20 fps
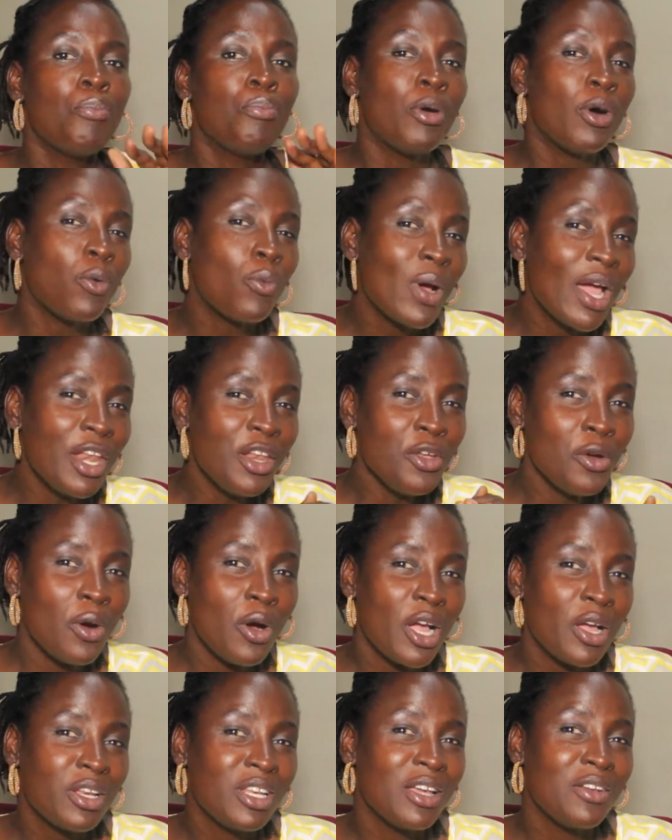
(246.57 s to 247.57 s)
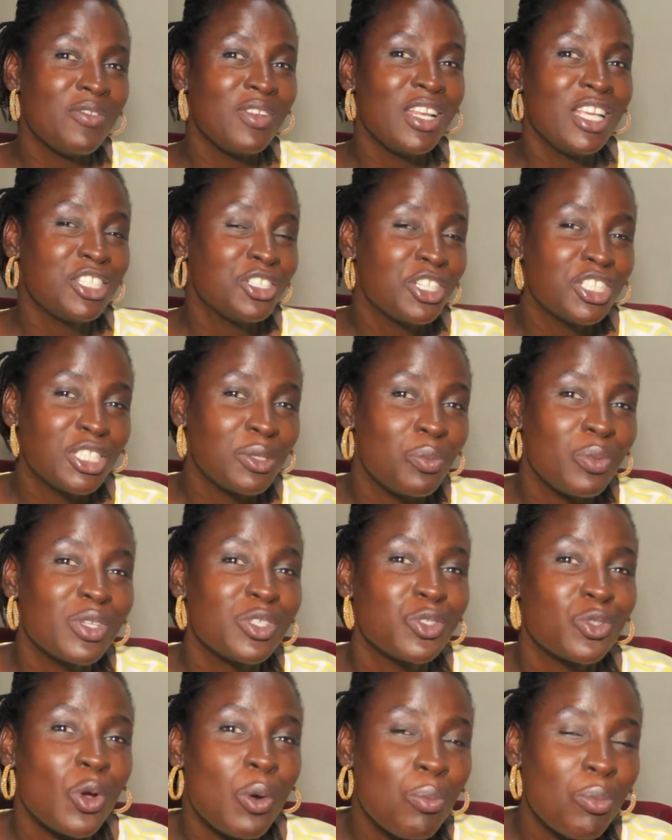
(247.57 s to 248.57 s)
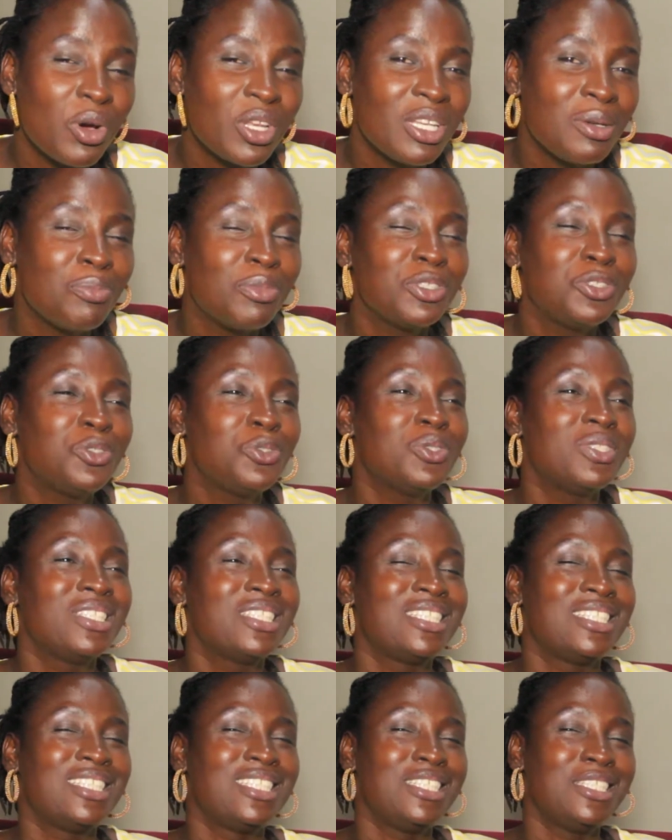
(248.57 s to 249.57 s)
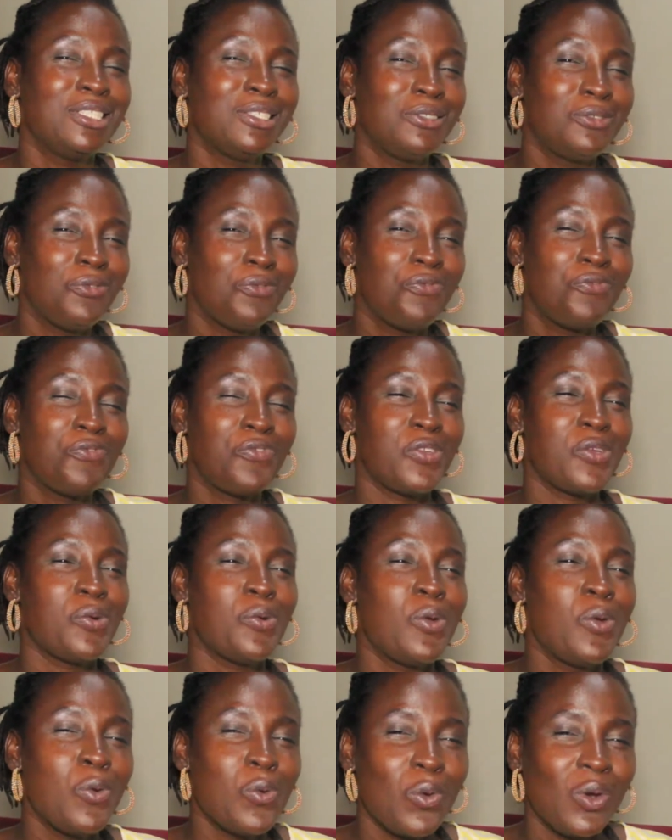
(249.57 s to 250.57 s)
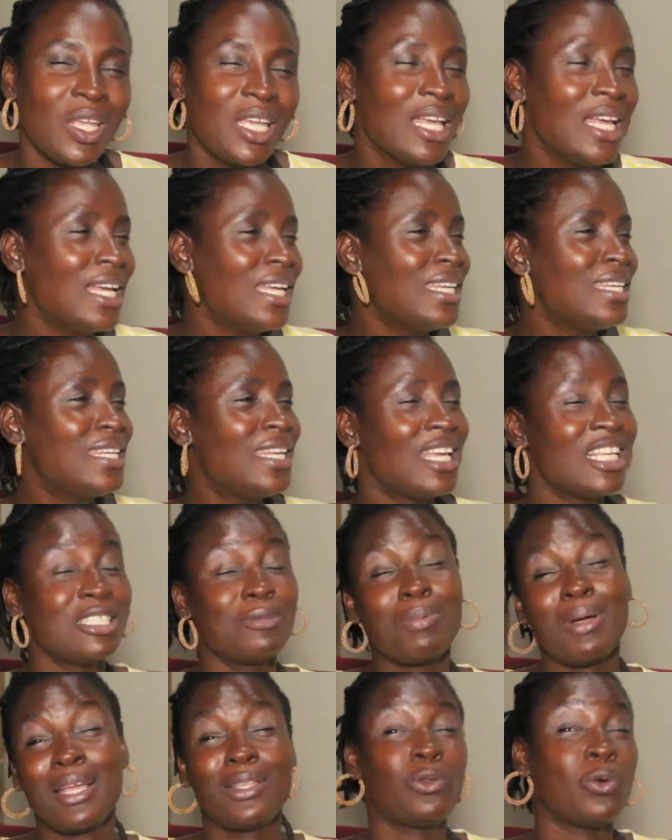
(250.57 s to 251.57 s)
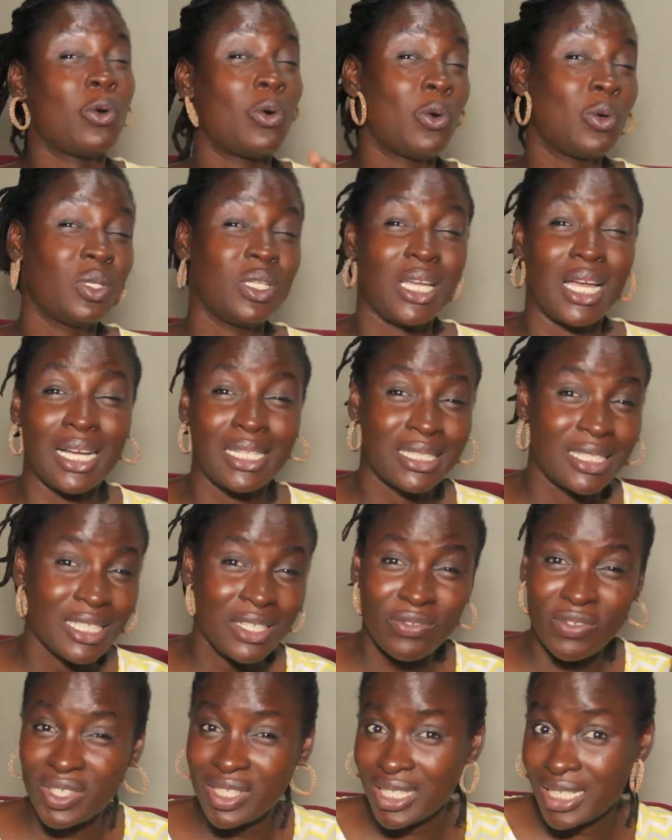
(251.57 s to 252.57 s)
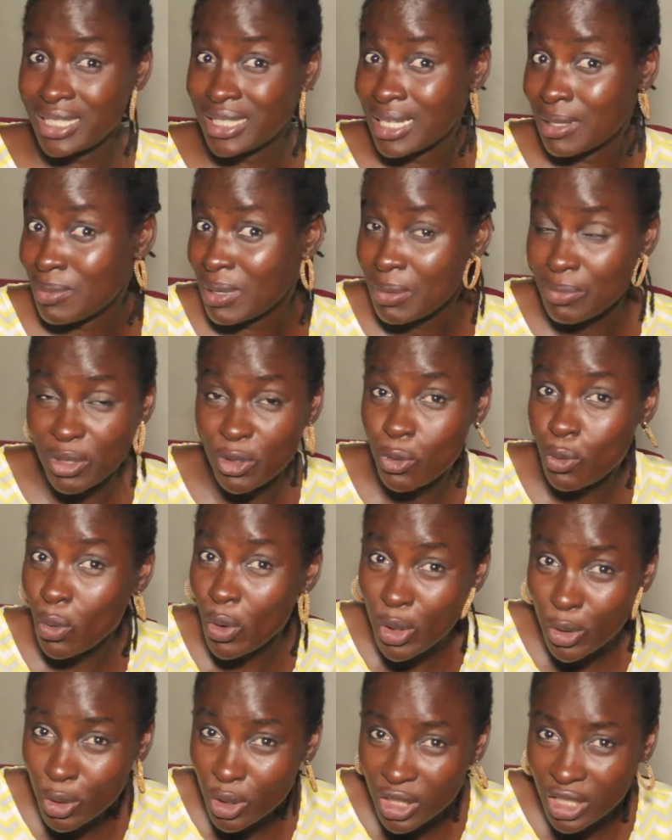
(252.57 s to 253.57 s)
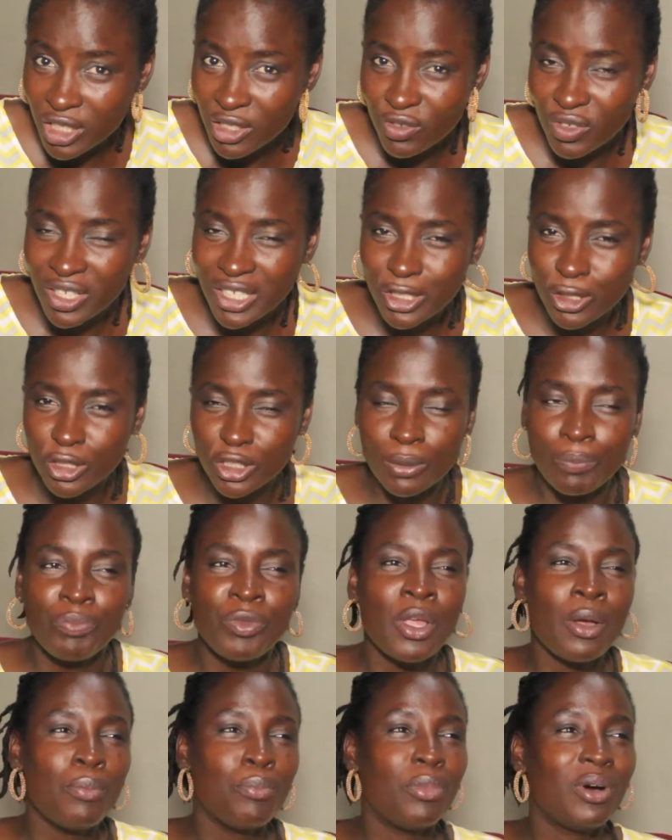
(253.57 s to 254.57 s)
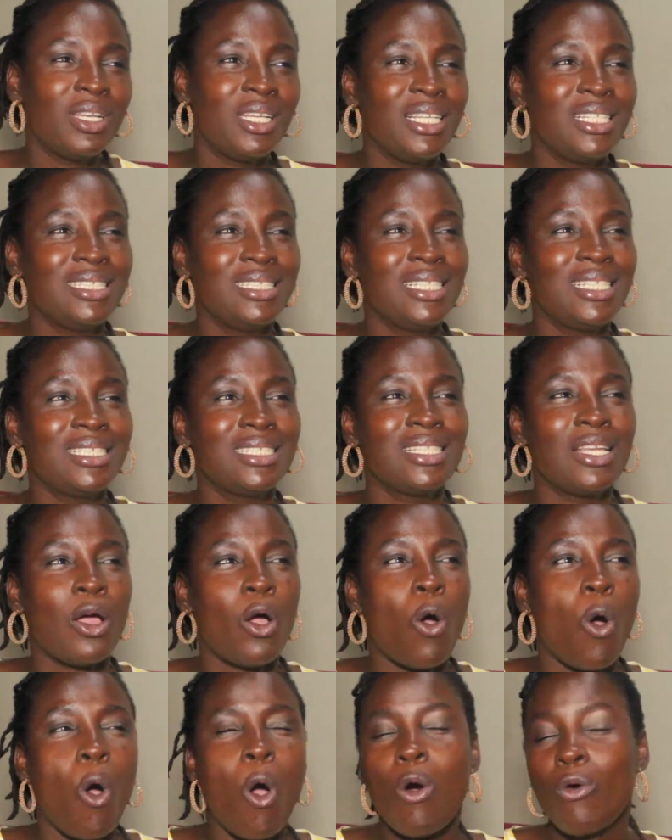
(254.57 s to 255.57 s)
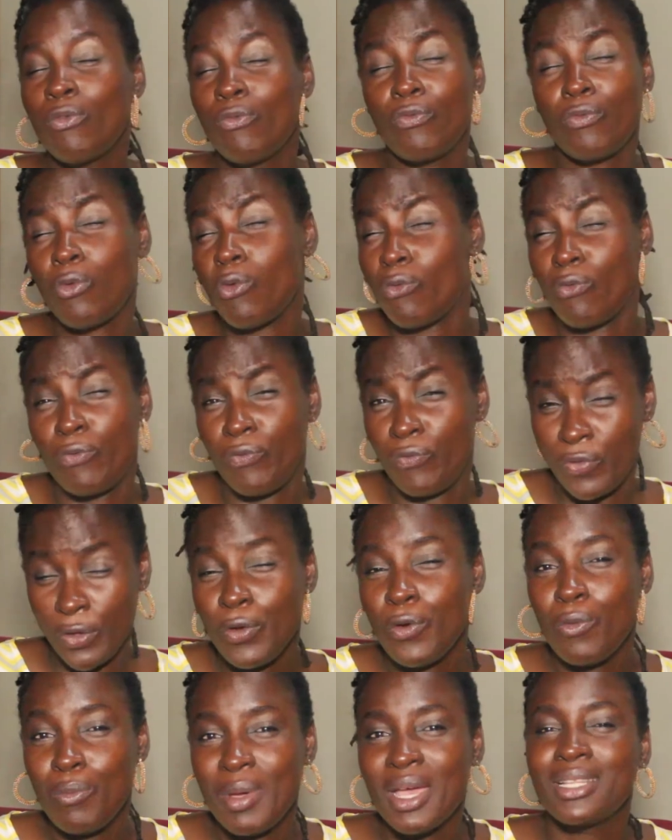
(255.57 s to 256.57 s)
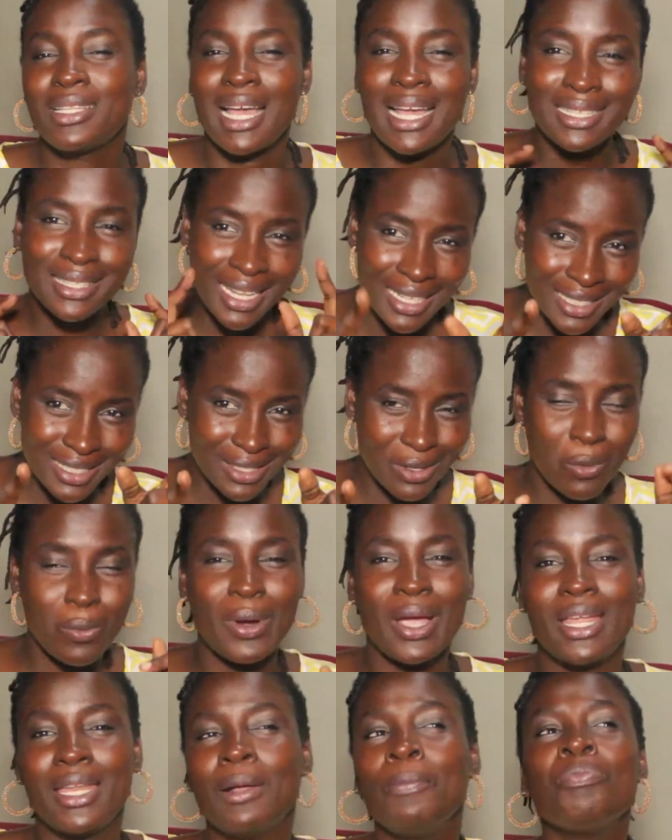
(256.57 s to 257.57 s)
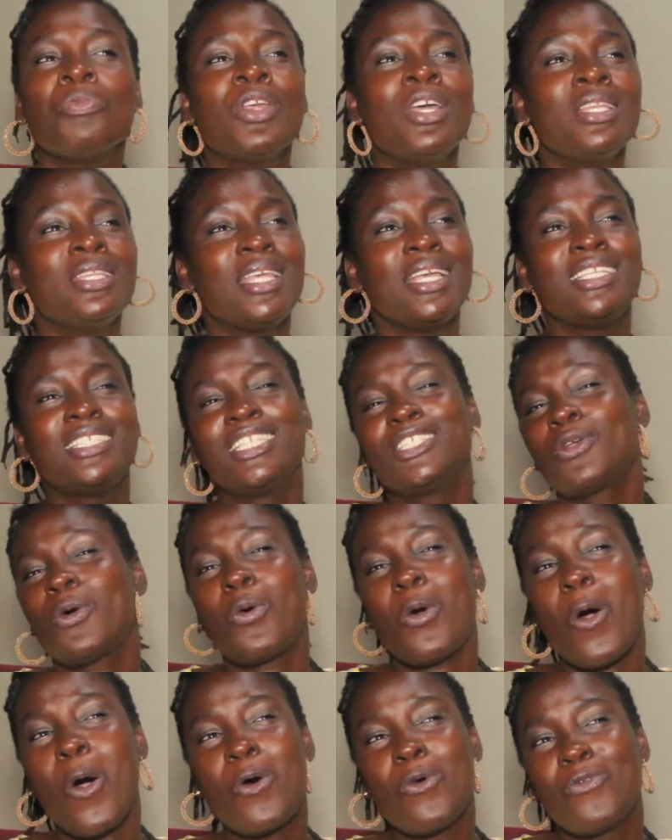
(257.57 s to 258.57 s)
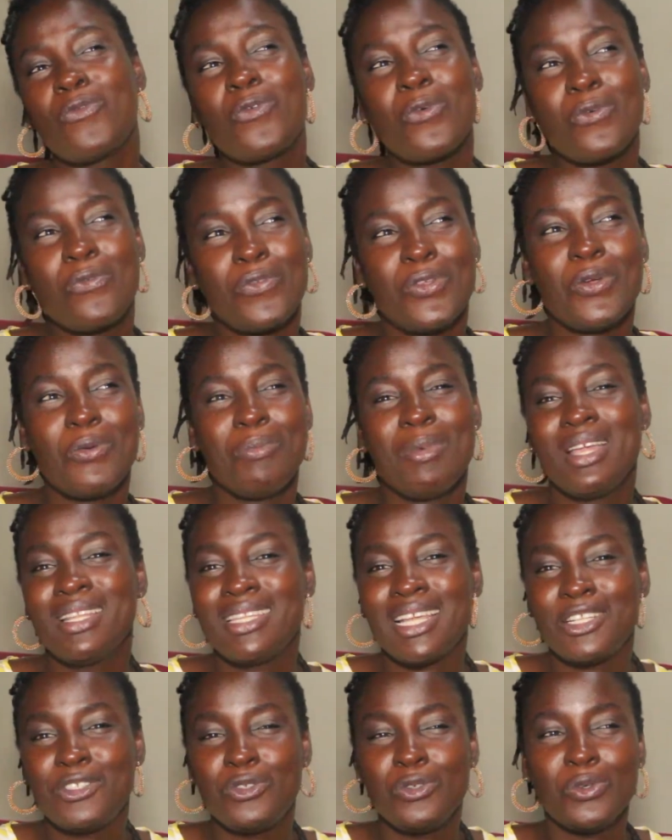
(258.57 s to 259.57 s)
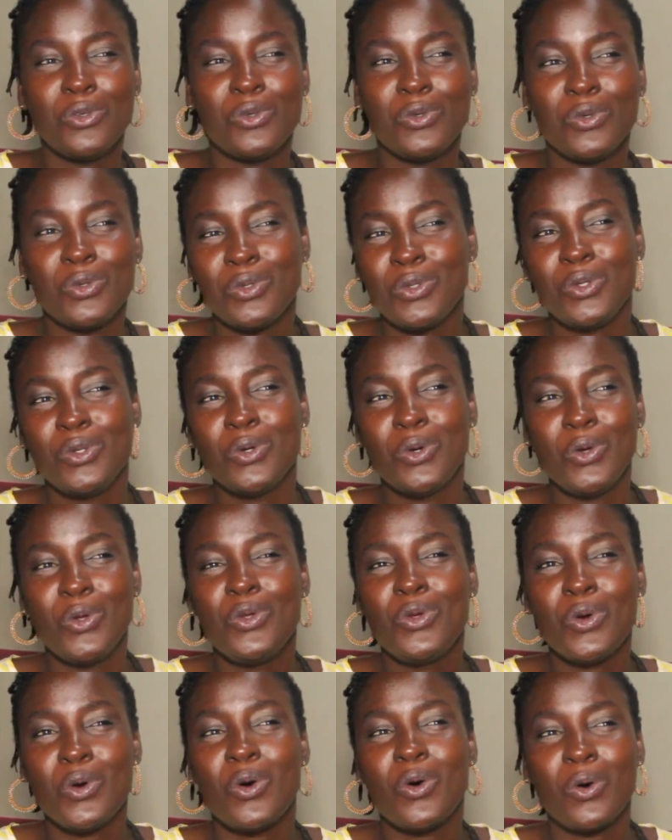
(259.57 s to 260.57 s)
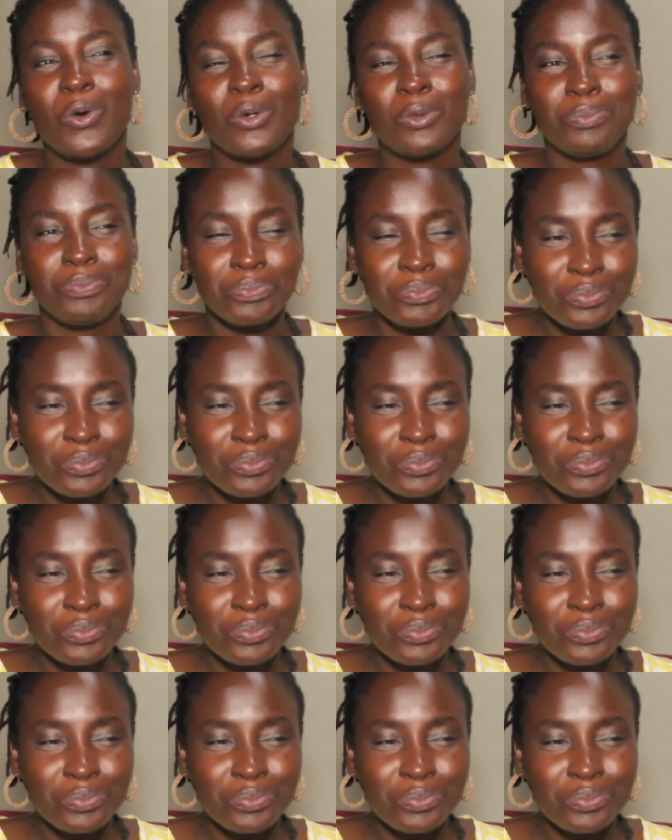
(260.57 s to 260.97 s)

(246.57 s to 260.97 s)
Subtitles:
But when you are in a relationship with somebody but you still feel lonely despite all the activities that might be going on in the relationship, but there's this unfulfillment, that's the word, there's this unfulfillment that you're